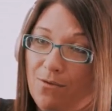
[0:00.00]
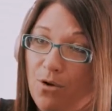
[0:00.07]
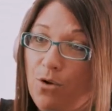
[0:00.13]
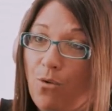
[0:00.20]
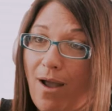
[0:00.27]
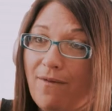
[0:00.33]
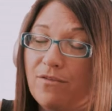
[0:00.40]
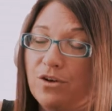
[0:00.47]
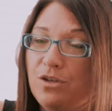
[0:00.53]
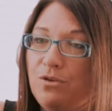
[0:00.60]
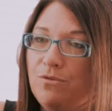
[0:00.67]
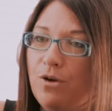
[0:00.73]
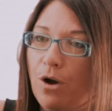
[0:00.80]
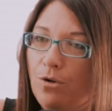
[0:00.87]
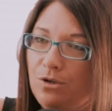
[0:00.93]
whoever
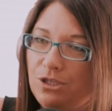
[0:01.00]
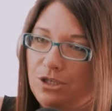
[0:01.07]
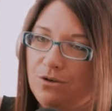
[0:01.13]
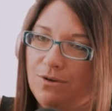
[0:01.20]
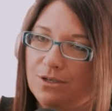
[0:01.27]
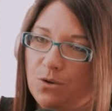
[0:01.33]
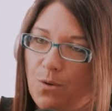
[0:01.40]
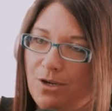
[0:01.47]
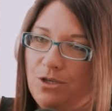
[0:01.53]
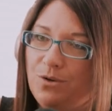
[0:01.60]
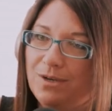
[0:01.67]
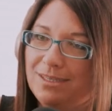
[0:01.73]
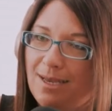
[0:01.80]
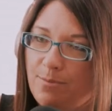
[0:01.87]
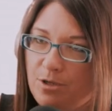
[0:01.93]
you go to is going to
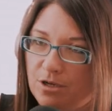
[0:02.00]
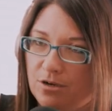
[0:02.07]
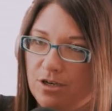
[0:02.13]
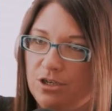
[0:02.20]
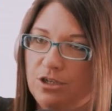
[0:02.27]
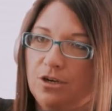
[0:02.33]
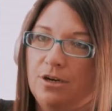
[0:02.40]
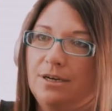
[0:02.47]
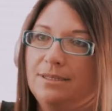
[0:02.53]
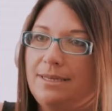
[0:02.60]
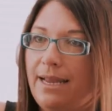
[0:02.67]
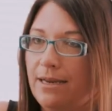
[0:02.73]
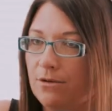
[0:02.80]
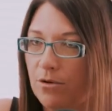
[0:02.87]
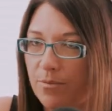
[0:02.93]
accept your insurance
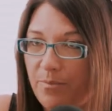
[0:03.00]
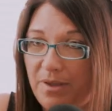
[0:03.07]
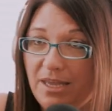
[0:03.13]
and right.